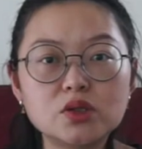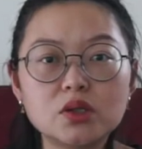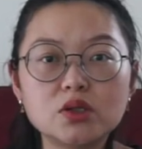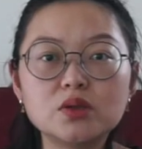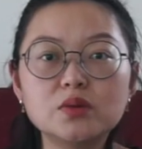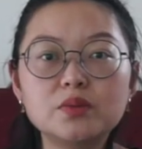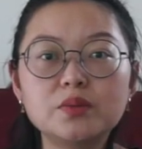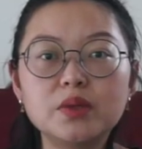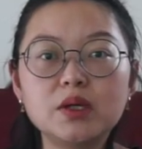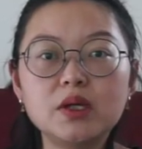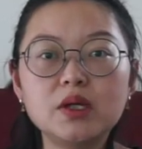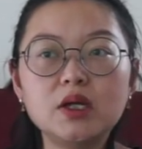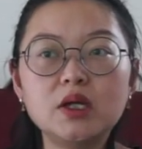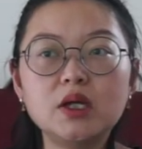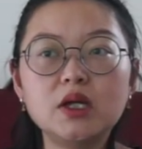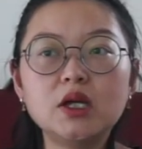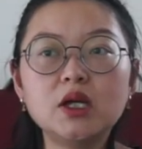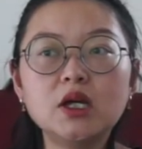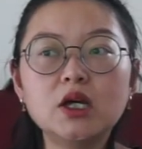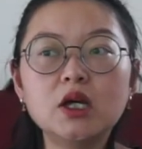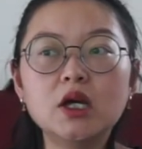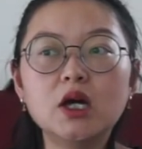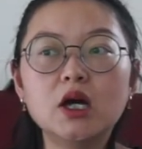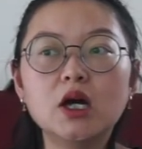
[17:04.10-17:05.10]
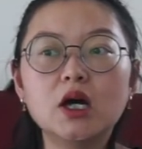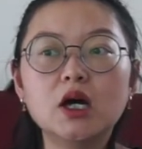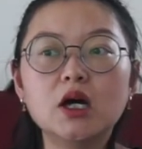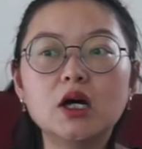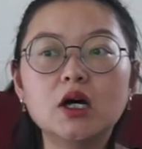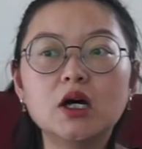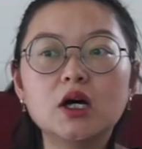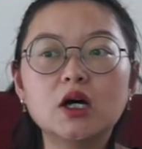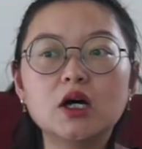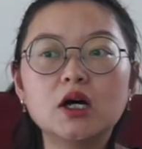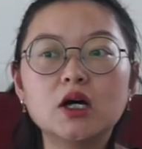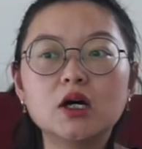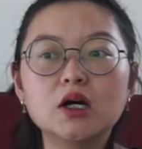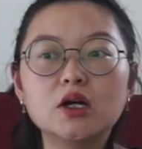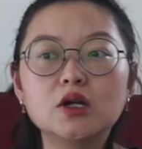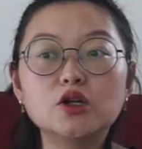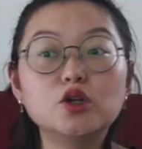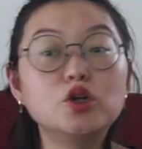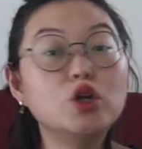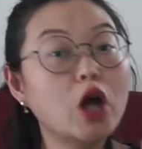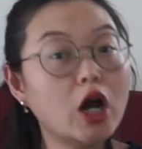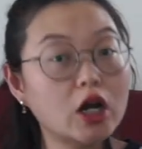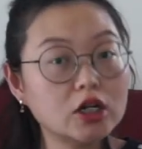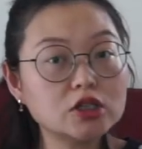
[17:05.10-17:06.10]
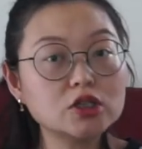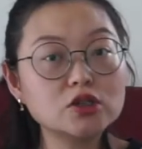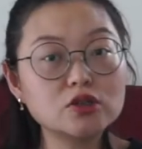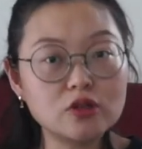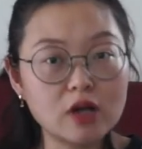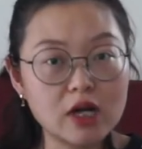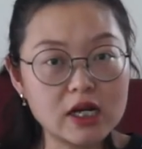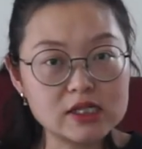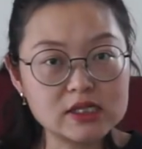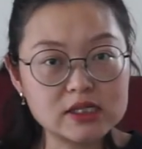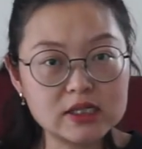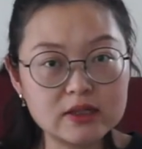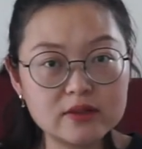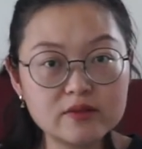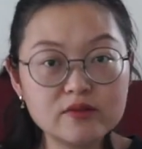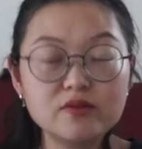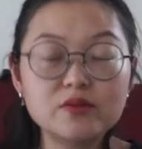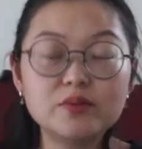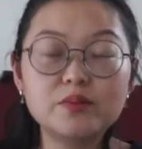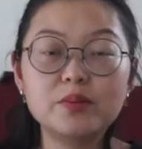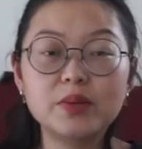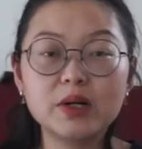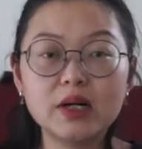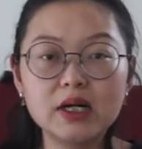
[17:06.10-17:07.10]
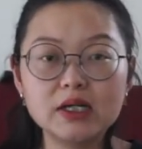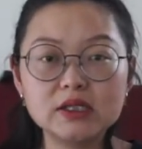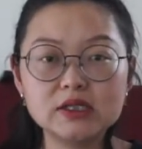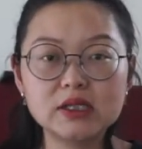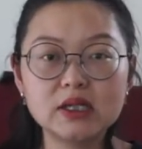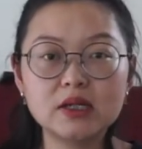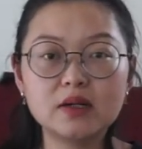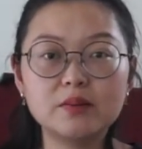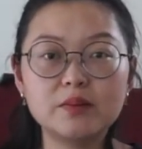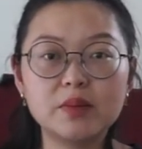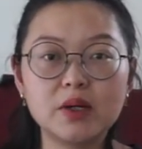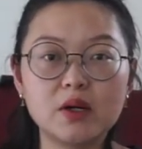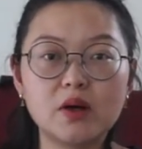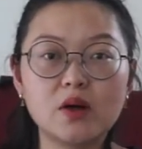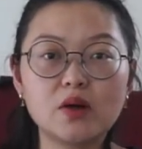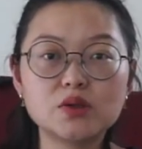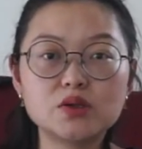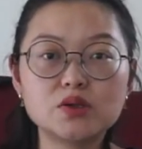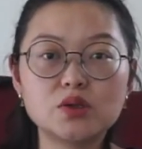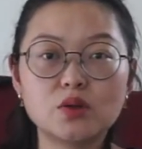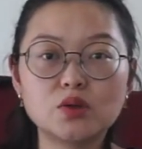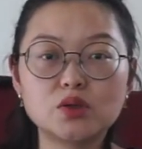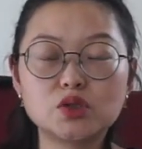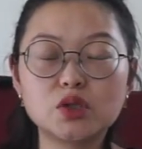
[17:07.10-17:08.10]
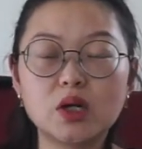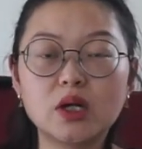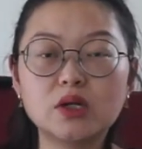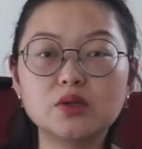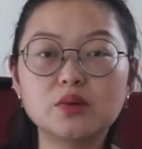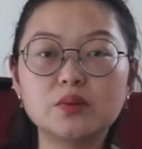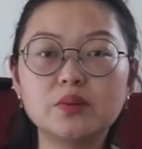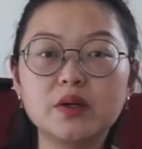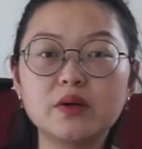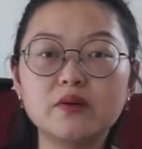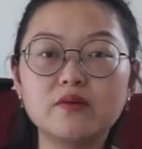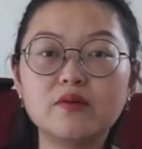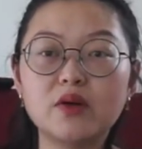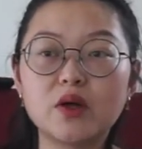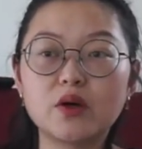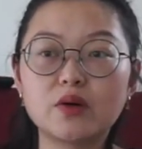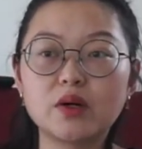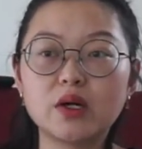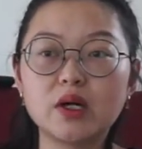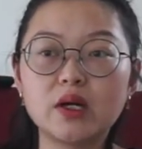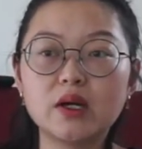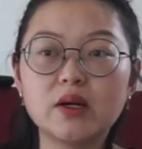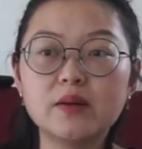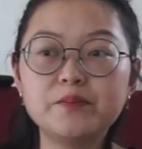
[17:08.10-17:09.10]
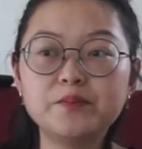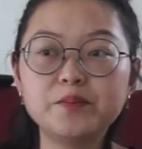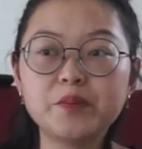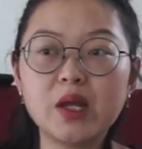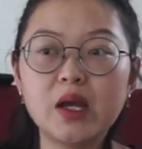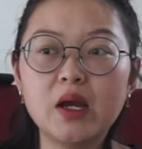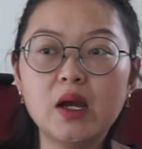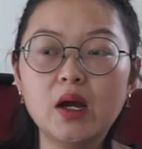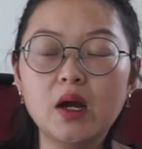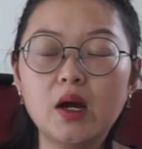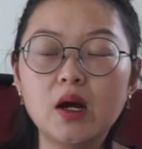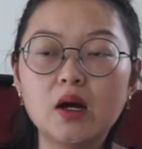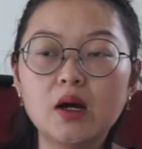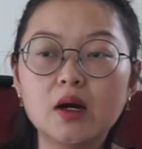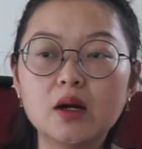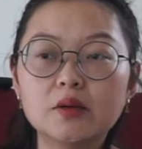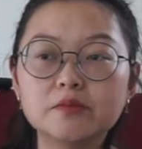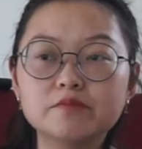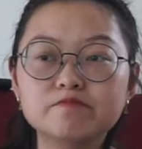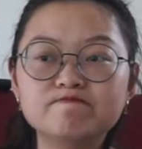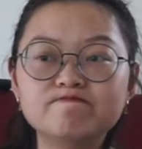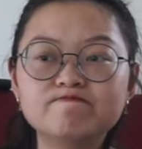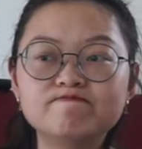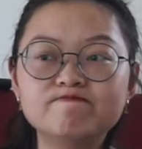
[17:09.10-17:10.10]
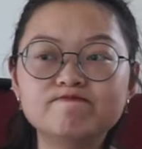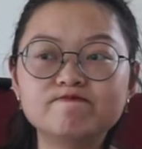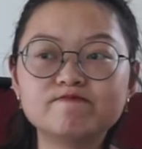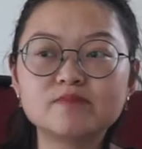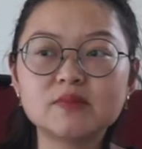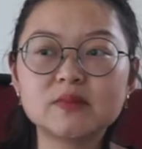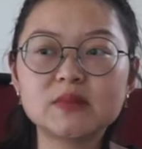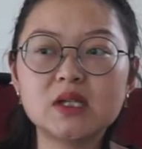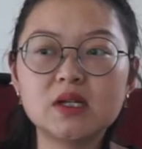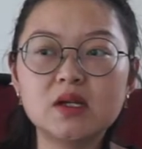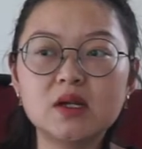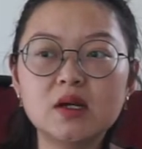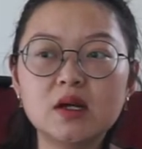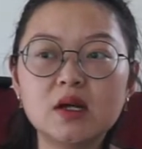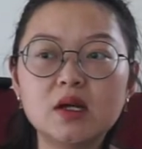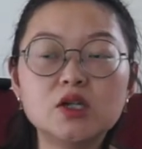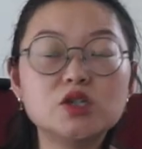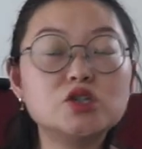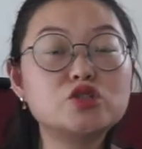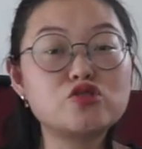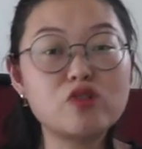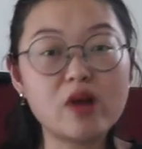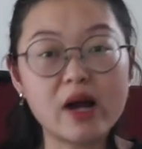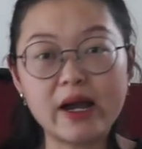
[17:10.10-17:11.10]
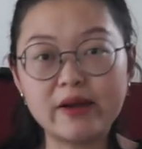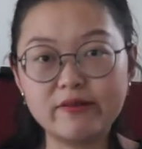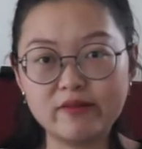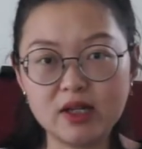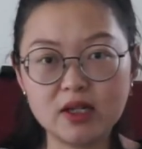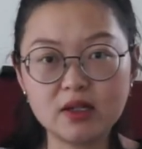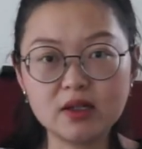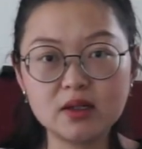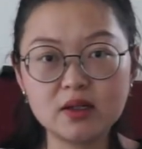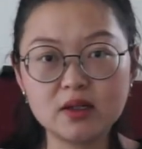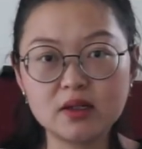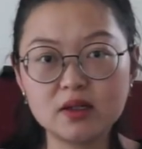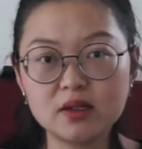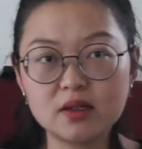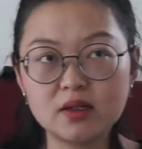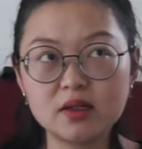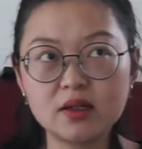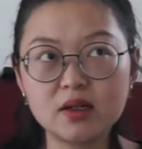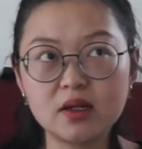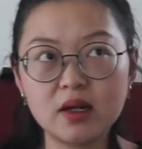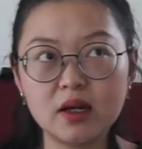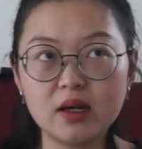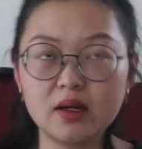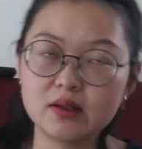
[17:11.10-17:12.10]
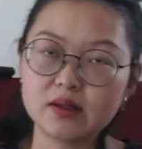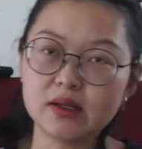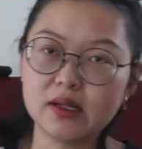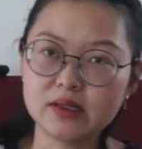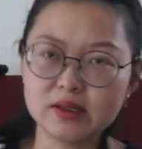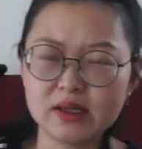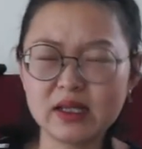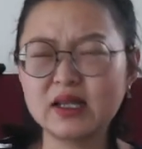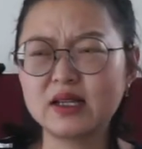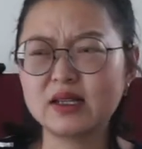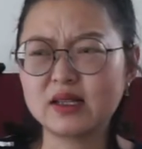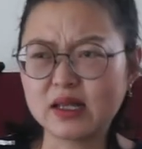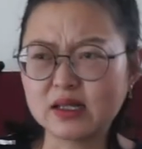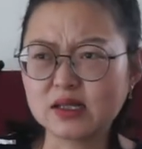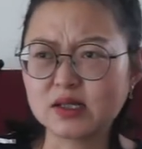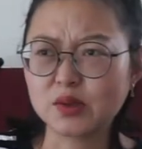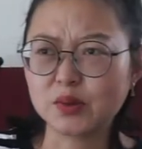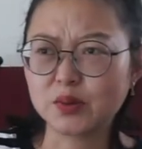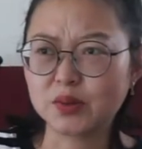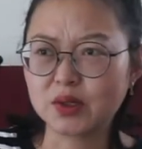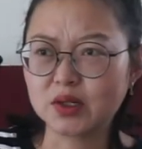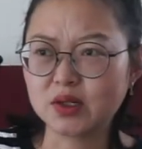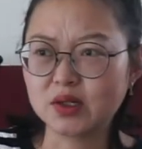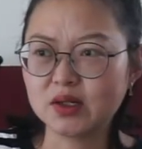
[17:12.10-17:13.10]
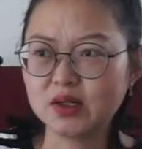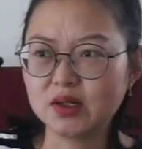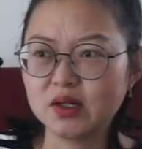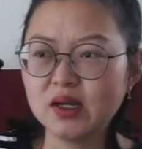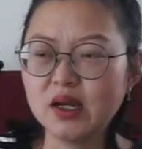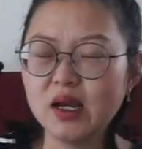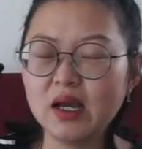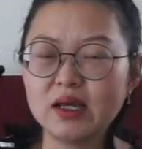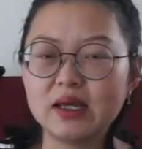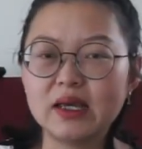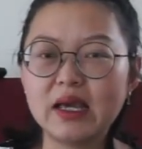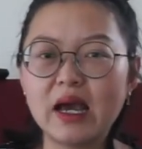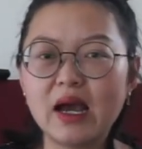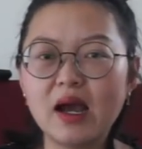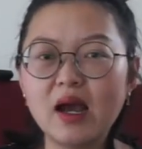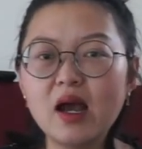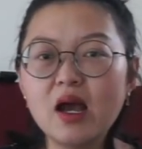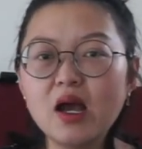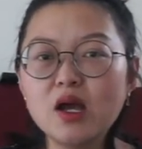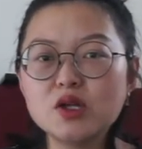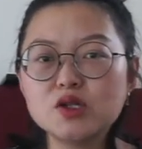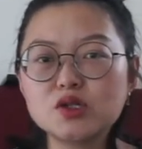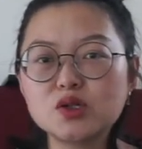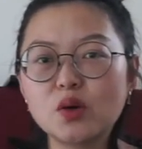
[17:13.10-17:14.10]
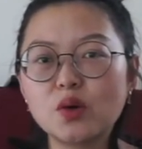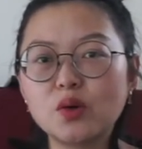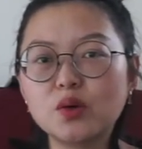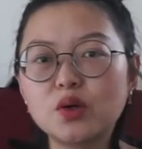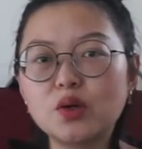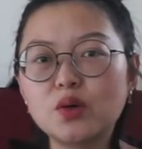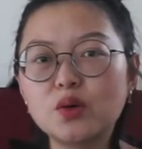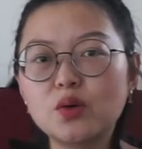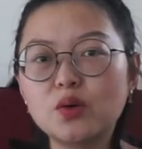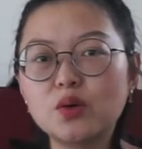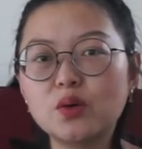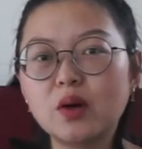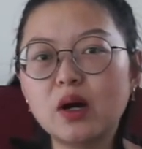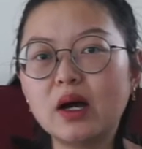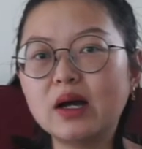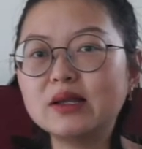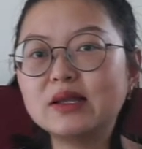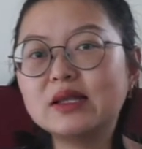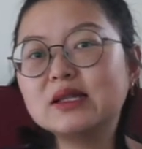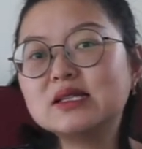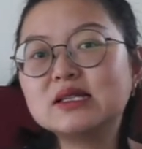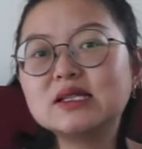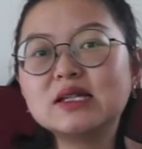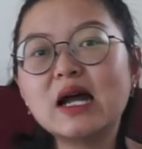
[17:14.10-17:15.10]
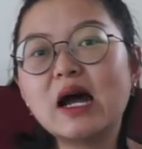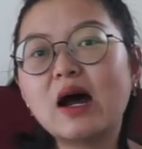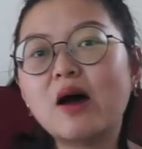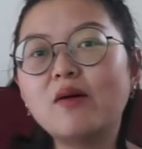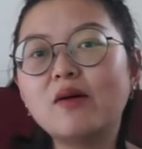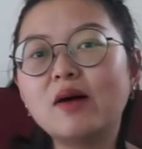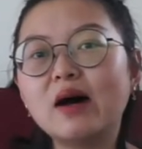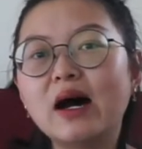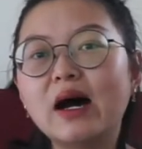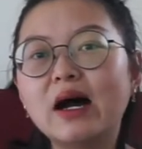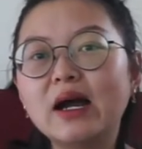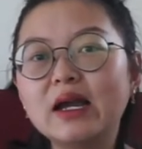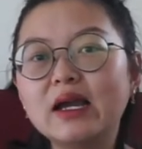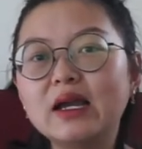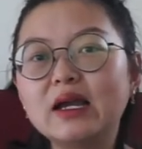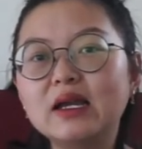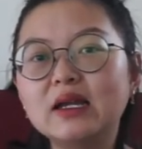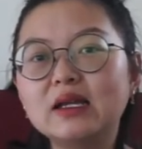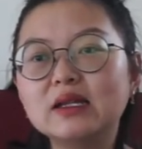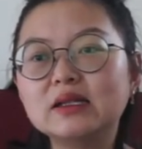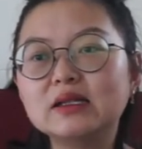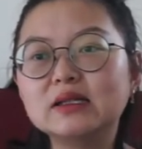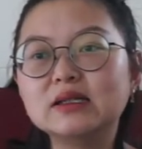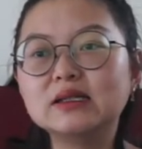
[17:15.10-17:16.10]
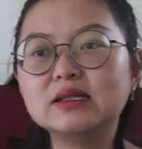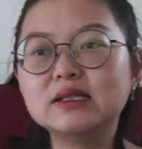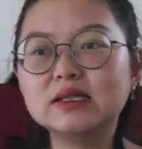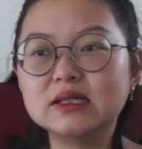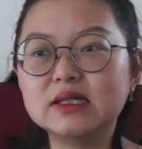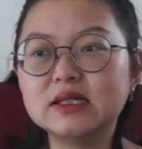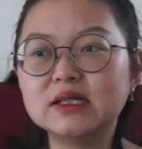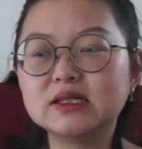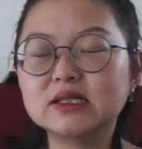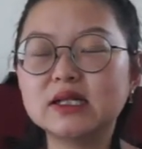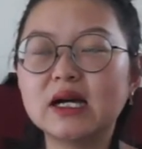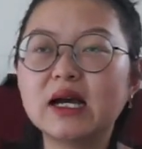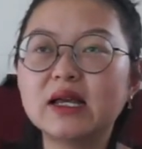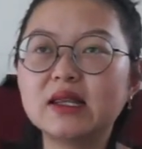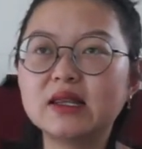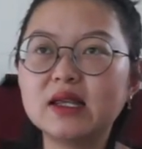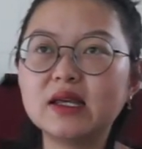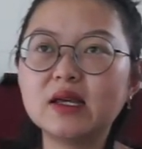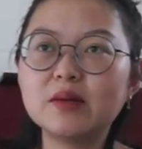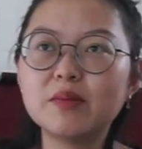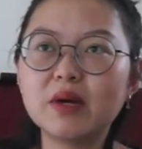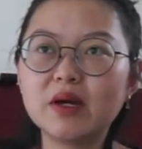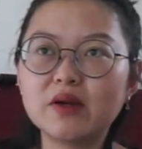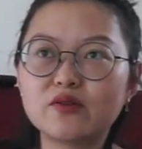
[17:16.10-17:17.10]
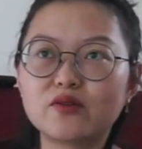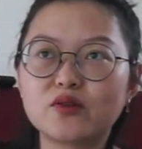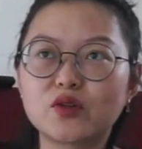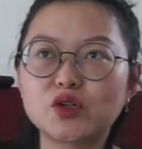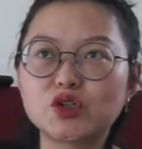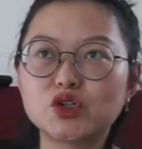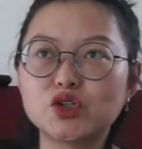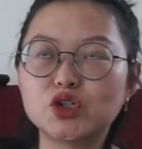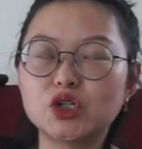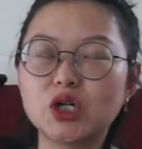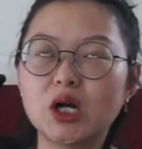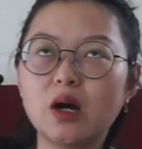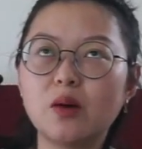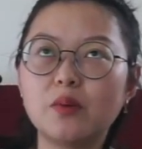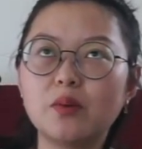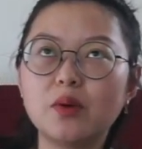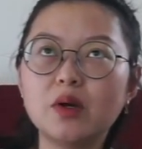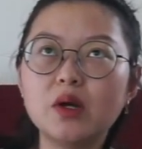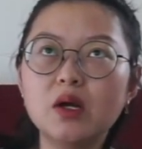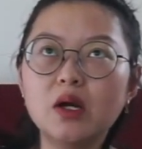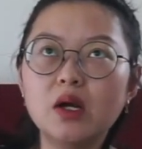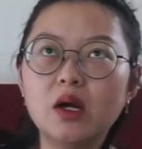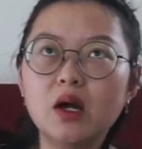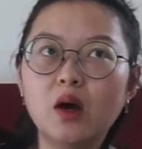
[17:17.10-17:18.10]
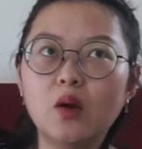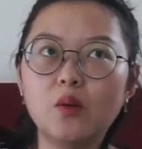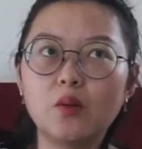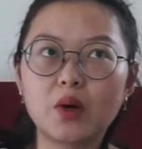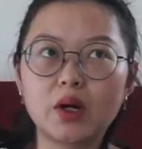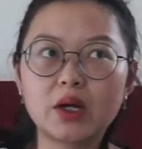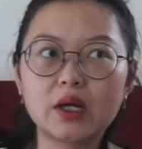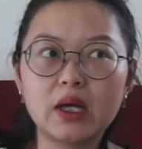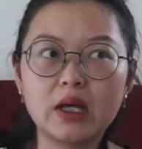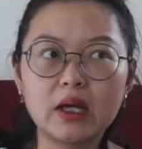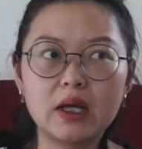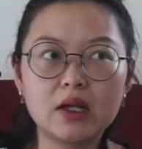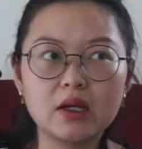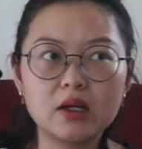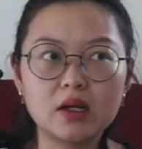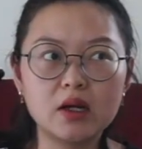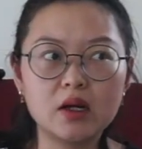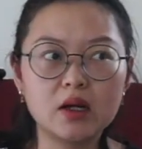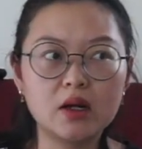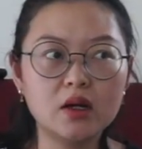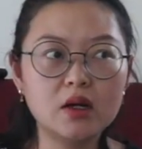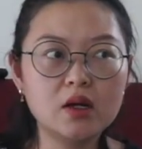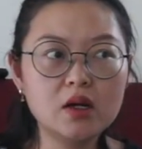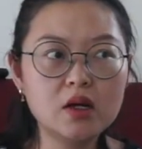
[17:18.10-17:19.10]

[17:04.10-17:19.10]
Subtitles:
to be not aggressive, but also try to be very um, striving. I think that's a word. Yeah. So this is how I did it. I think my first job working in a